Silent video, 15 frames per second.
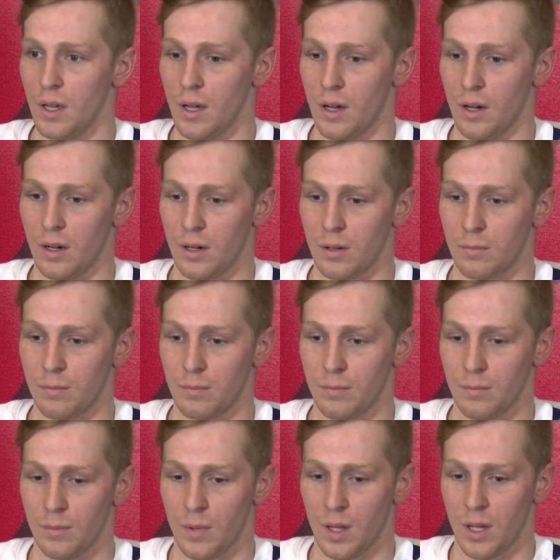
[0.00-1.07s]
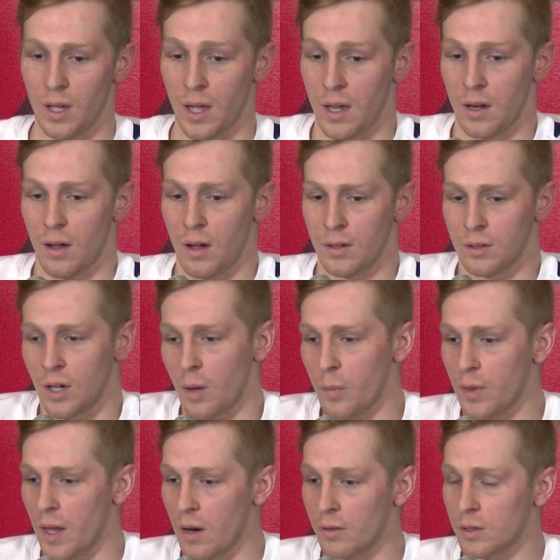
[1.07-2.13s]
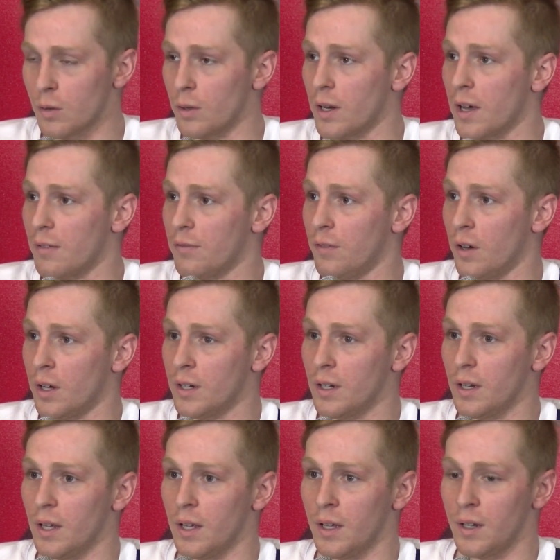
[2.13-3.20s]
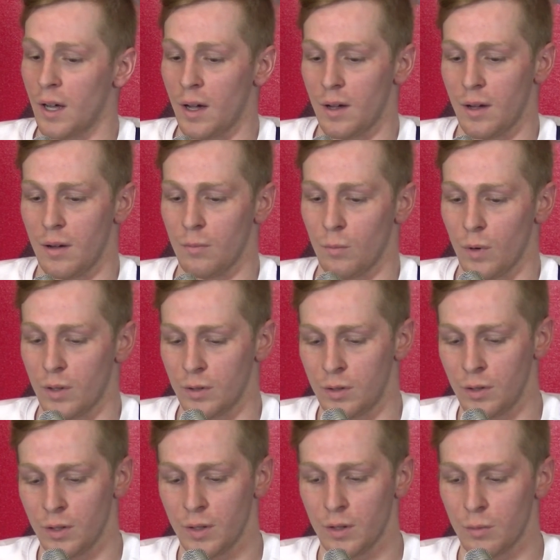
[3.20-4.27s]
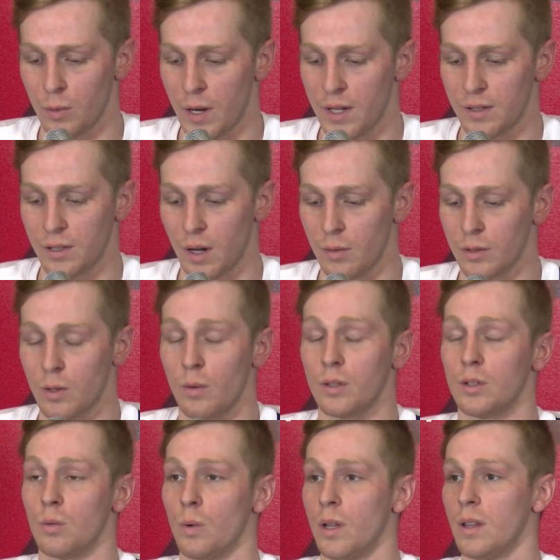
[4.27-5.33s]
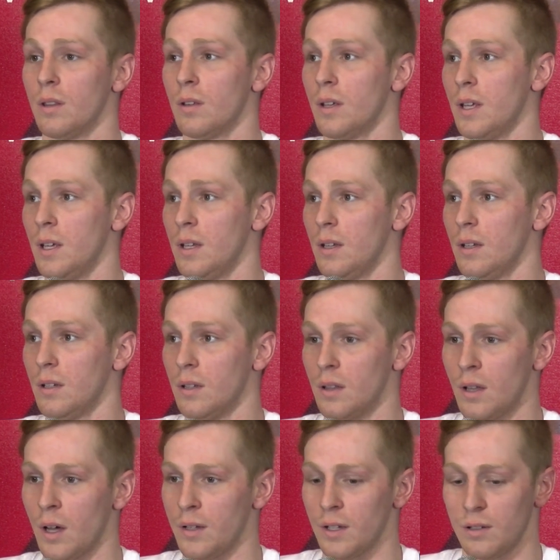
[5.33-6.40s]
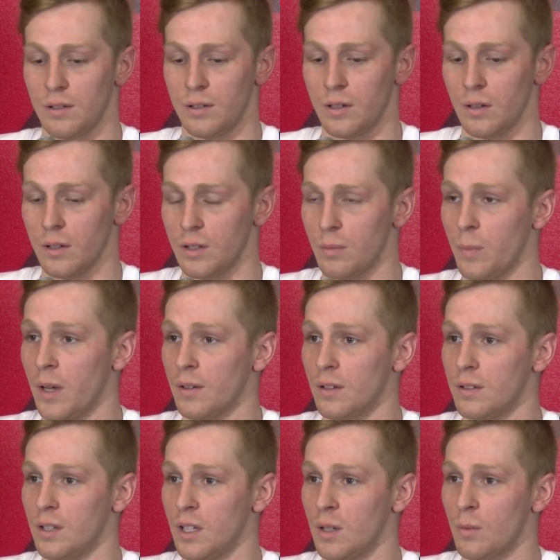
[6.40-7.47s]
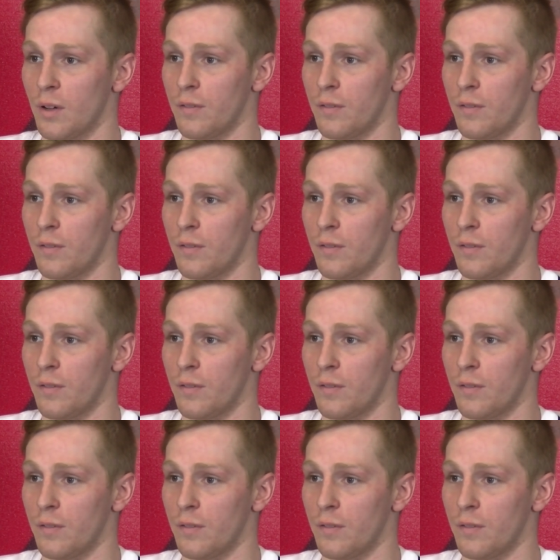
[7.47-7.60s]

Um, and on top of that, I was going to have fun. And during the race, I was going to win the heat, not necessarily to make the team. I